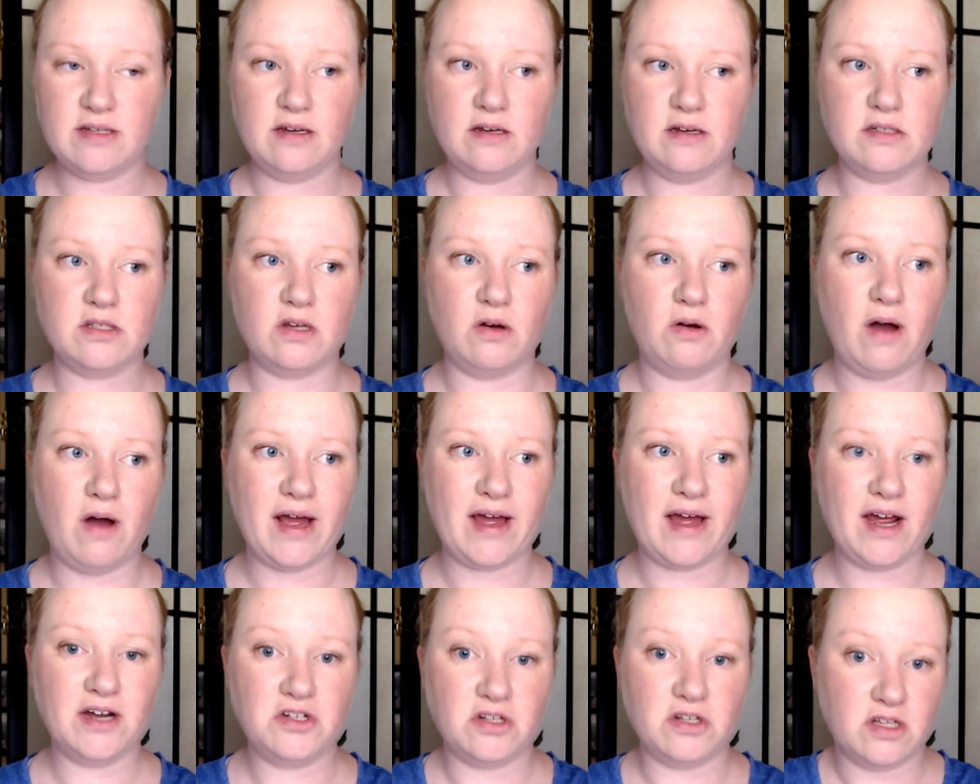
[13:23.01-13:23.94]
So I
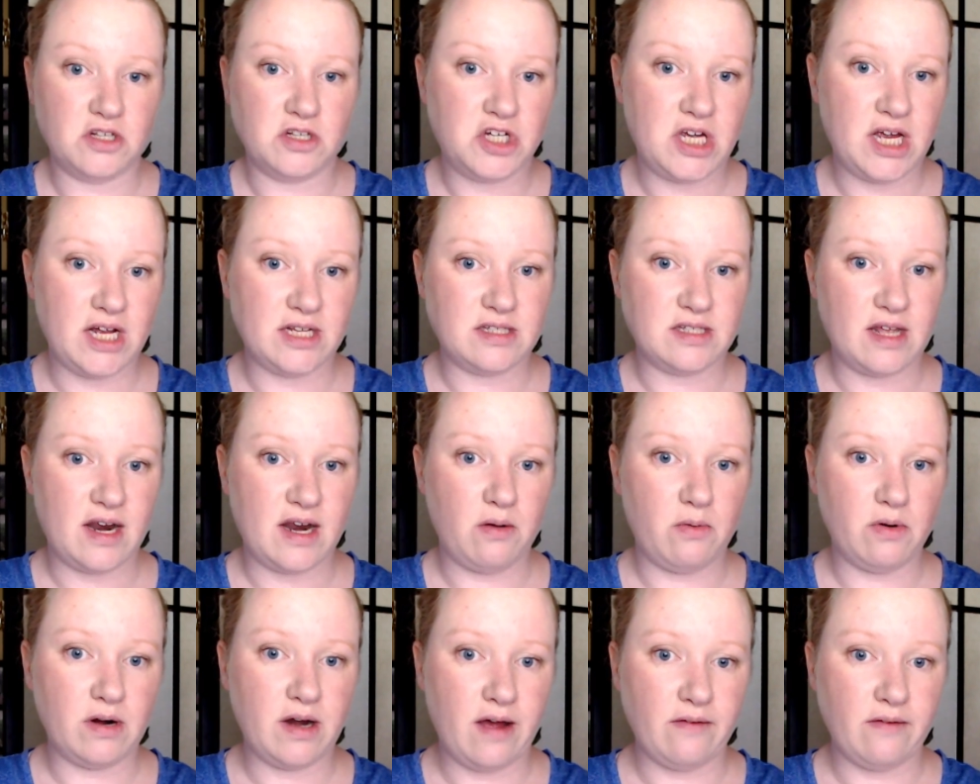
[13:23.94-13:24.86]
kind of took the chance that
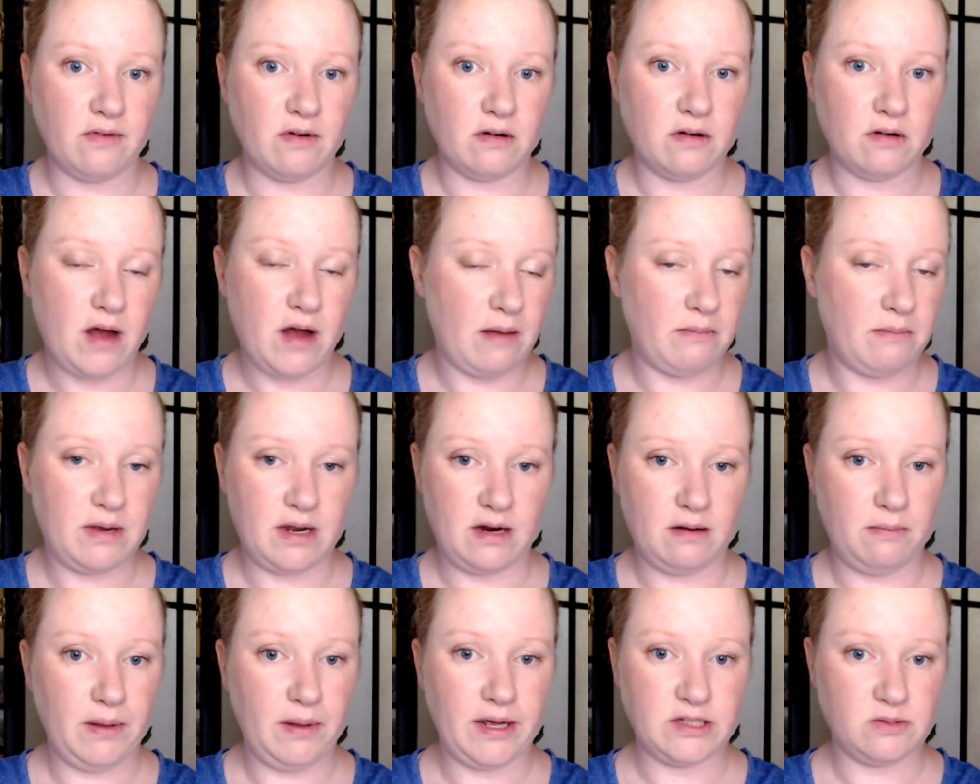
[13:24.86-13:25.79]
I'd be in a
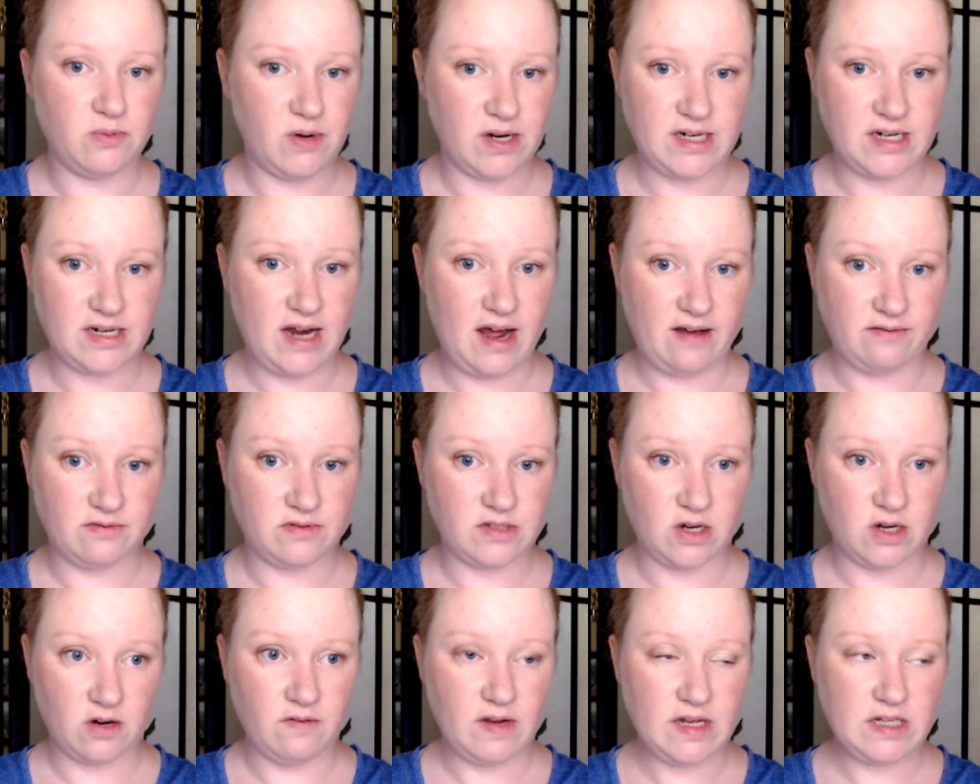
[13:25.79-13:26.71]
place where I didn't have
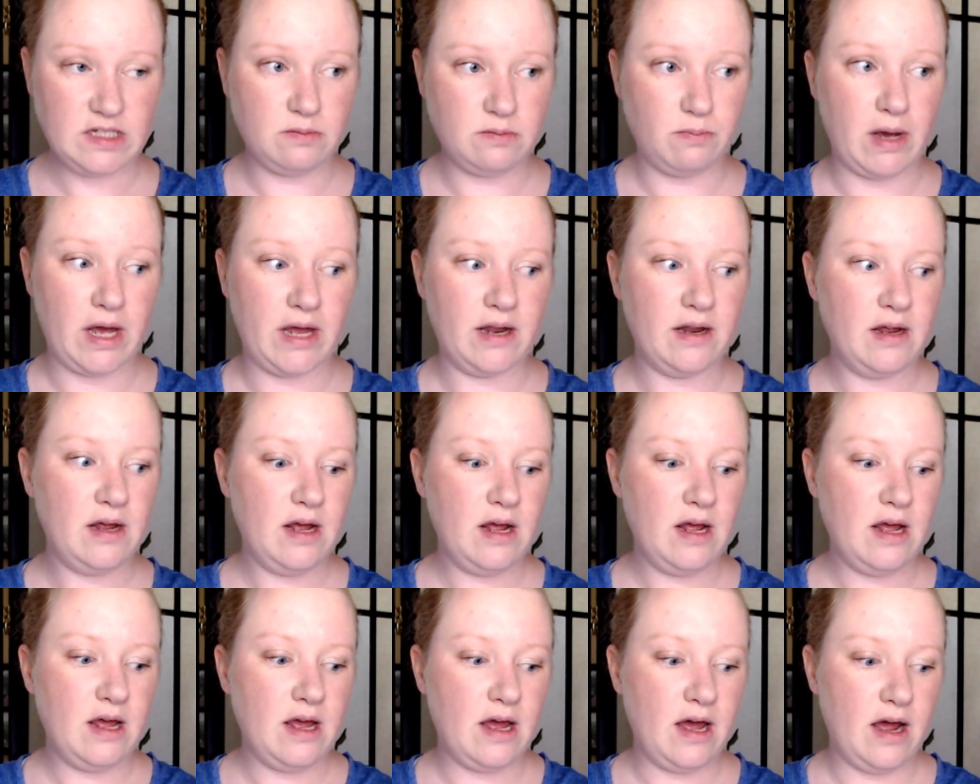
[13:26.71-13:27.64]
service, but
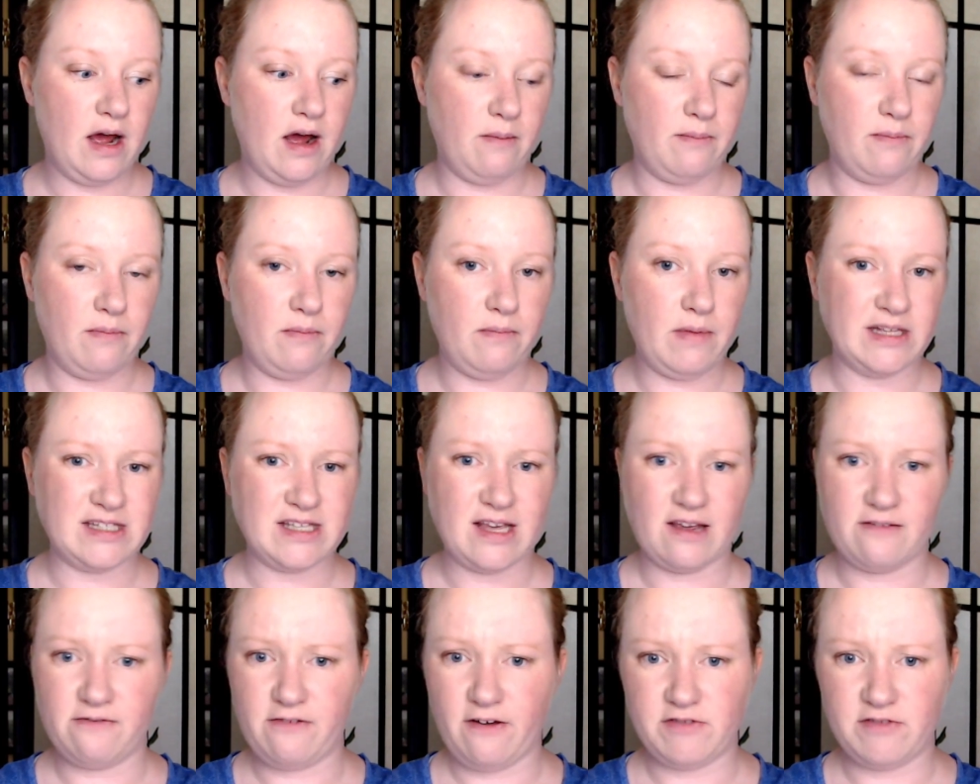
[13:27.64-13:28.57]
it's like
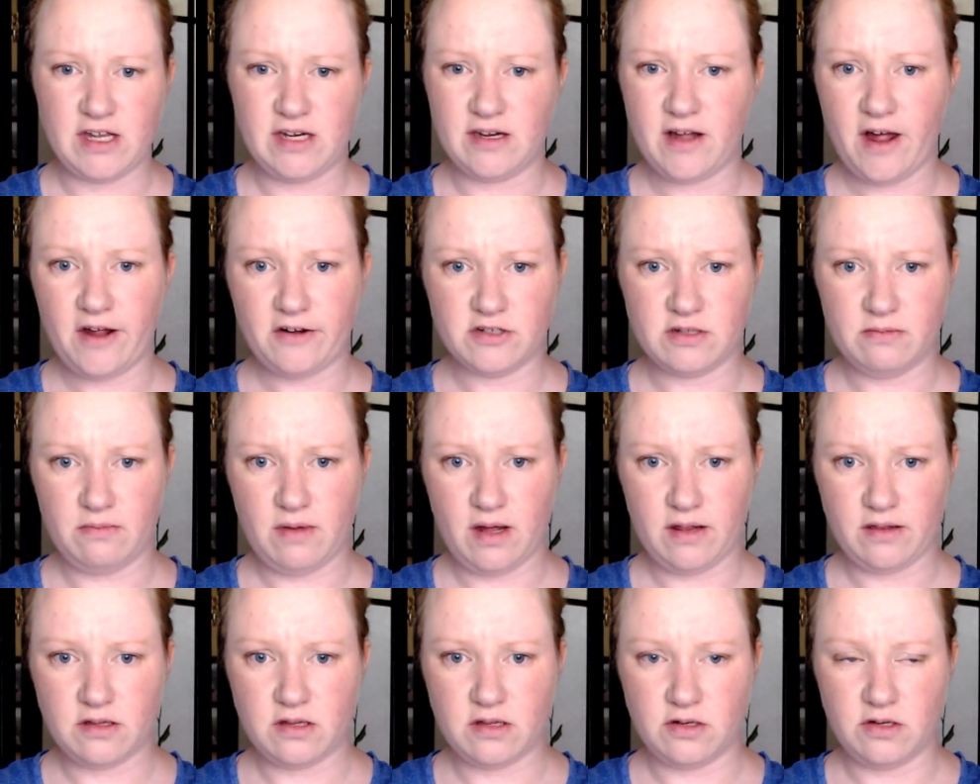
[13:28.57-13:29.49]
$15 a
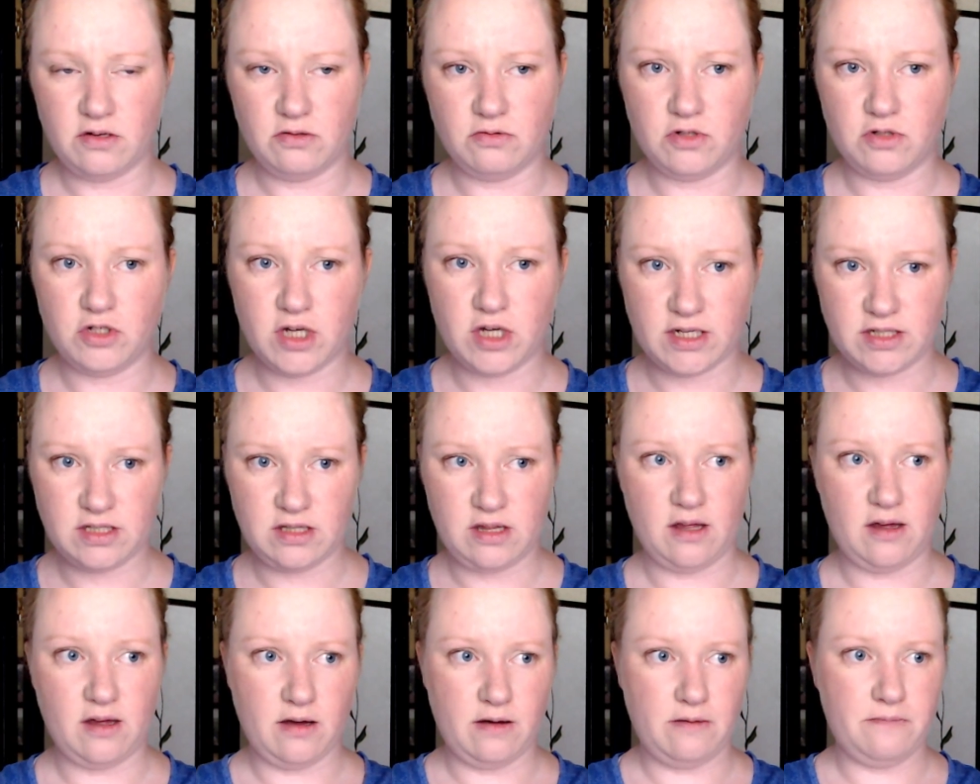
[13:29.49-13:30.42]
month to do just
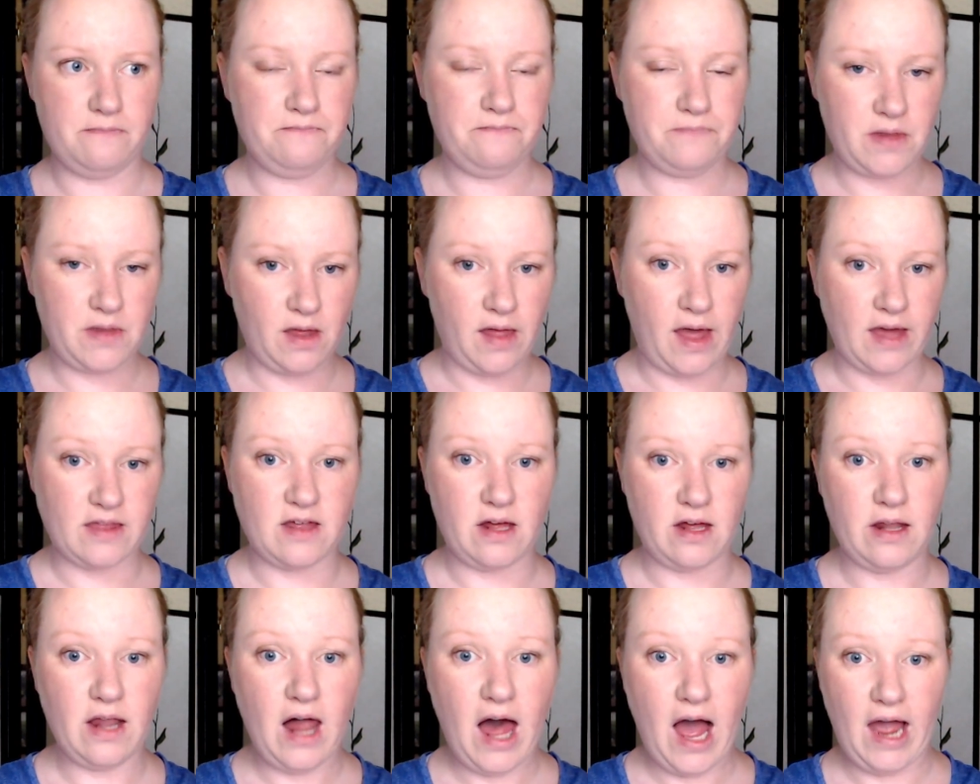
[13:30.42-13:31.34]
the
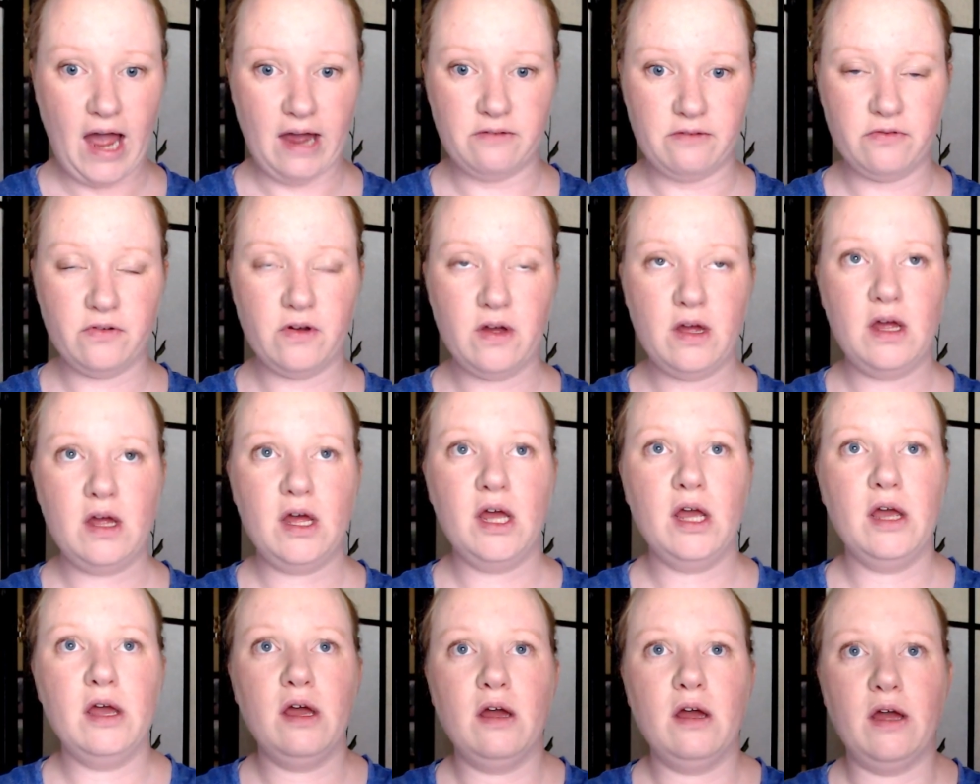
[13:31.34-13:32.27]
live
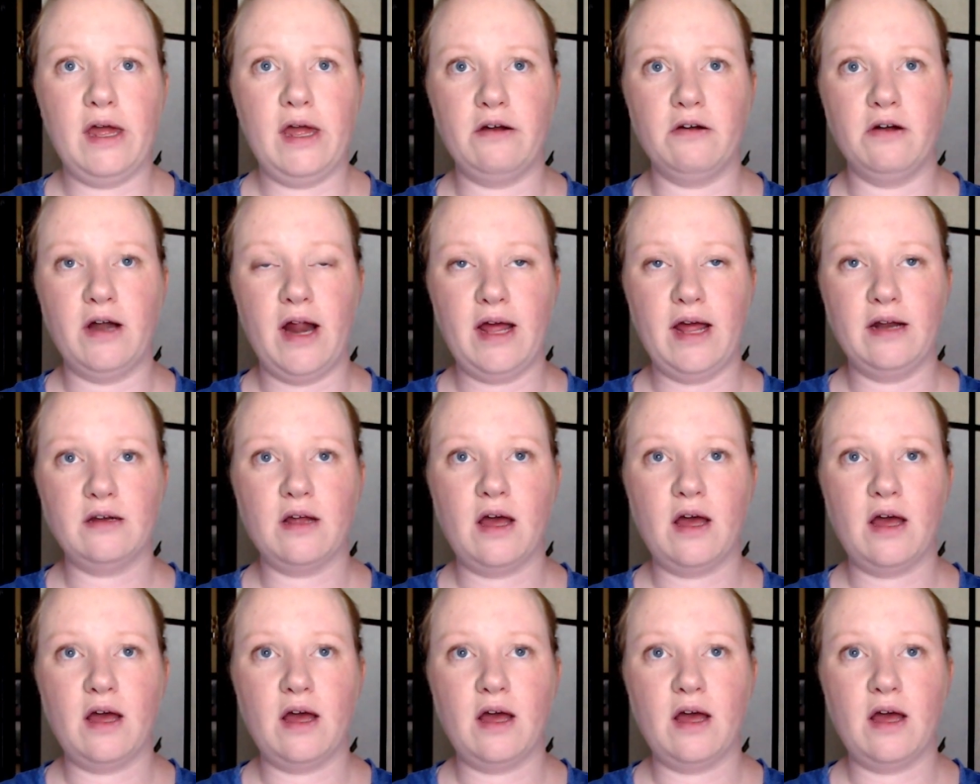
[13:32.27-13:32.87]
internet.